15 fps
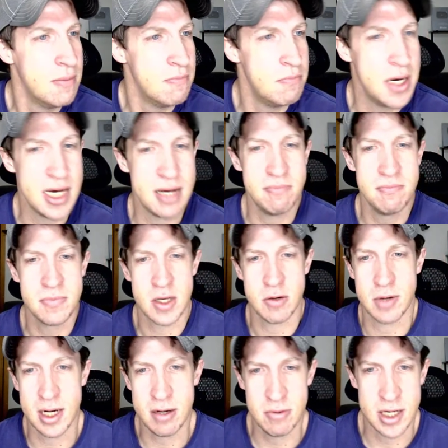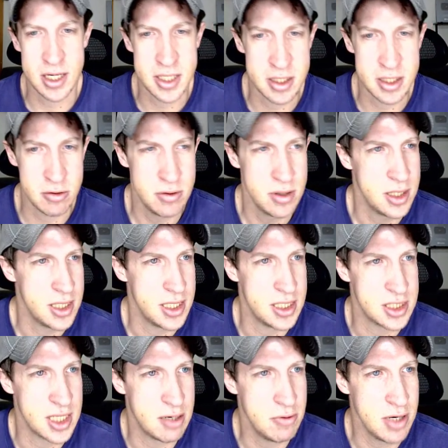But what I want to do
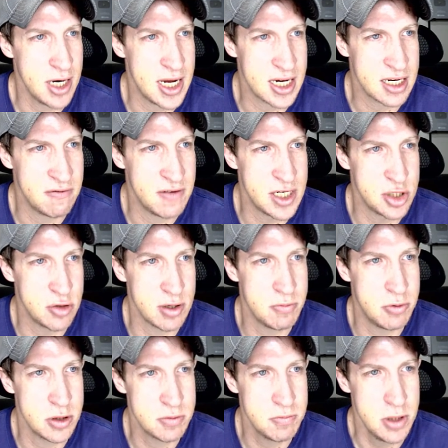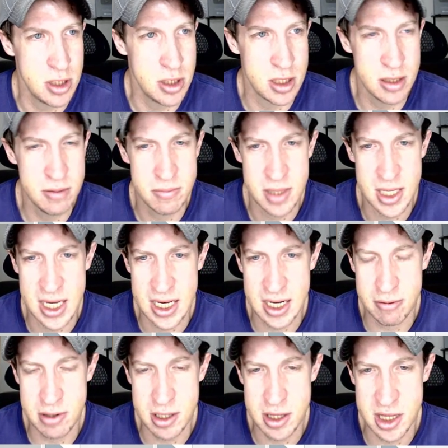is I want to activate joint push pull and
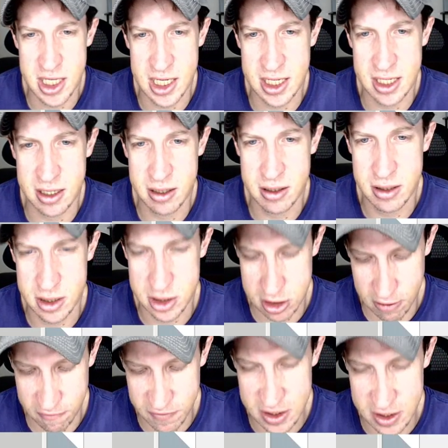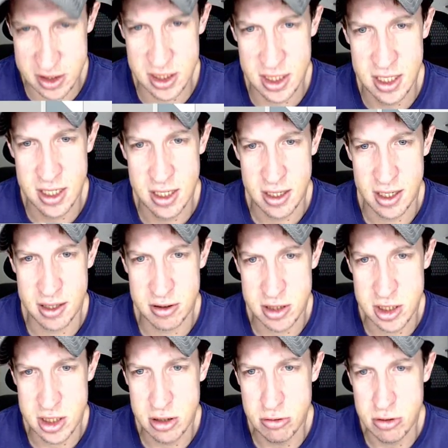I want to thicken the surface. And
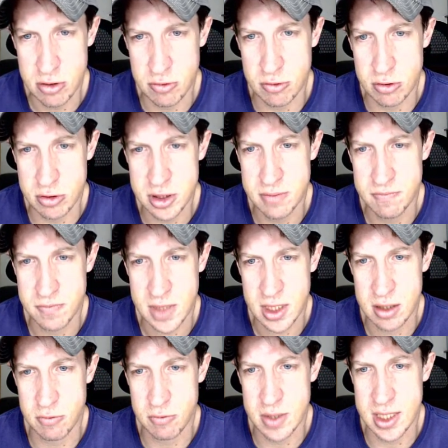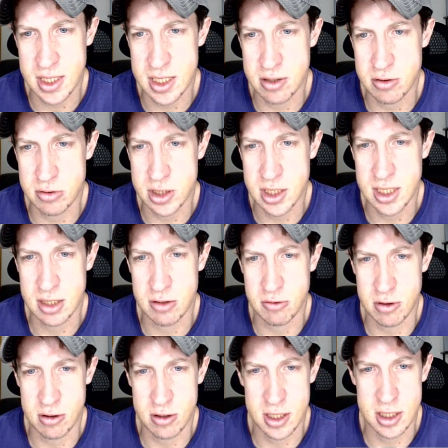there's two tools that we could use in
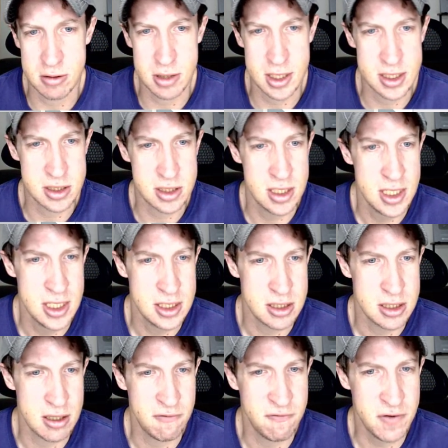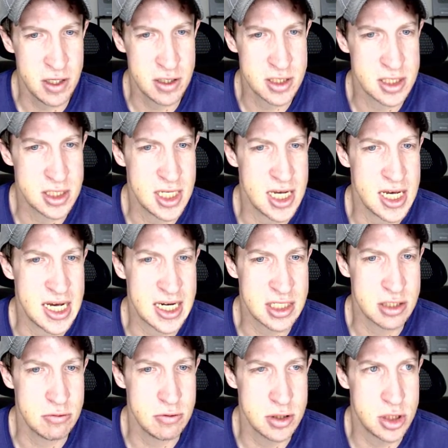order to do this. So the first is the
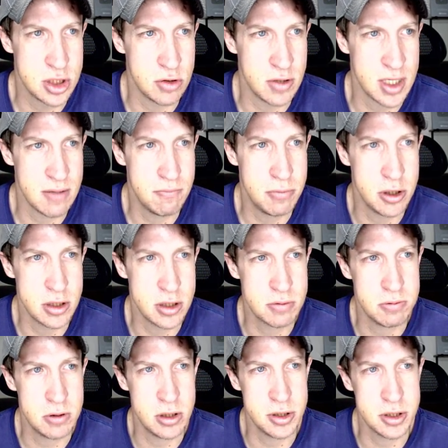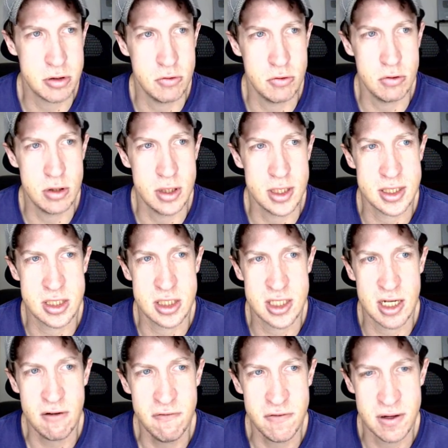actual joint push pull tool
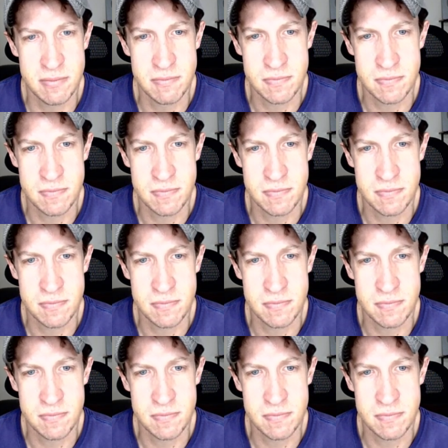itself.